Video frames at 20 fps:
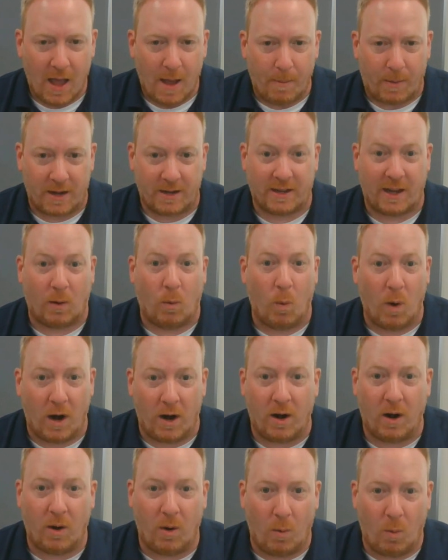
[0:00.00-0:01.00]
But he's like,
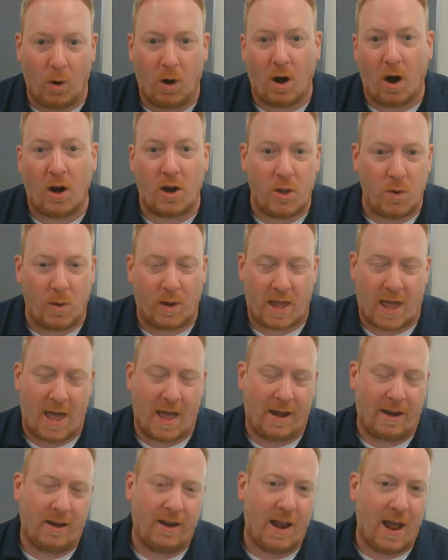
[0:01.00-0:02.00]
where are you
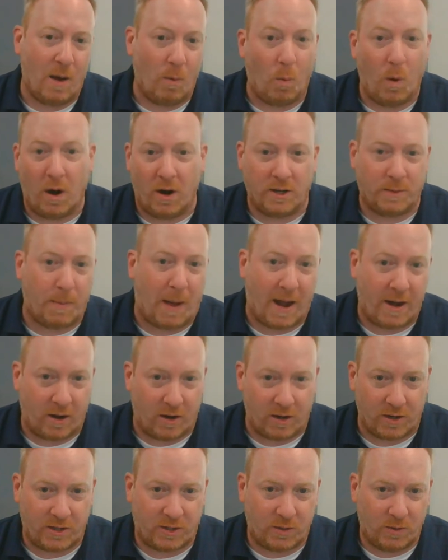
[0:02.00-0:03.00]
again? And where's my
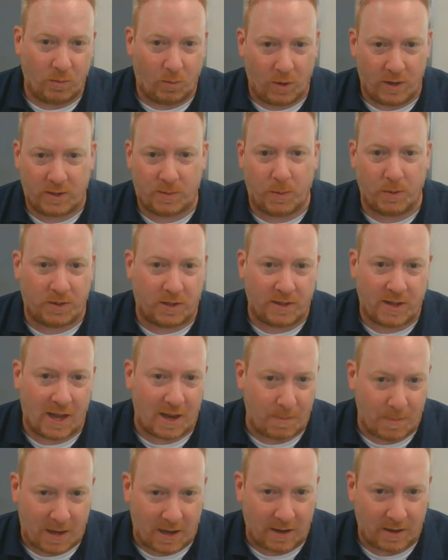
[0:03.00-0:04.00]
hearse? What's supposed to
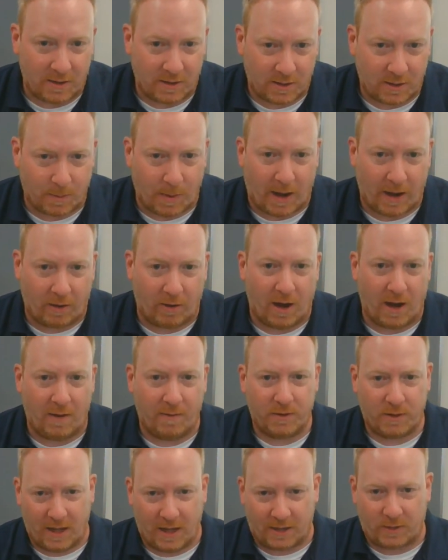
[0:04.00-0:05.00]
take me to my grave?
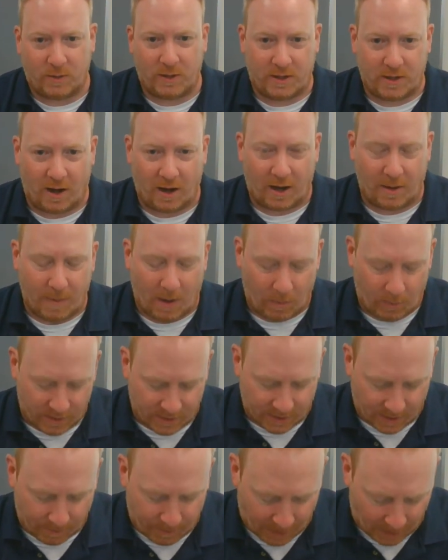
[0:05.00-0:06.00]
So that's what he's talking about when
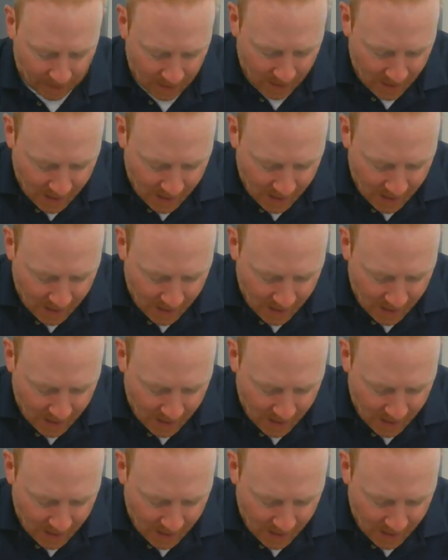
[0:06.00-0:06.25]
he's up there.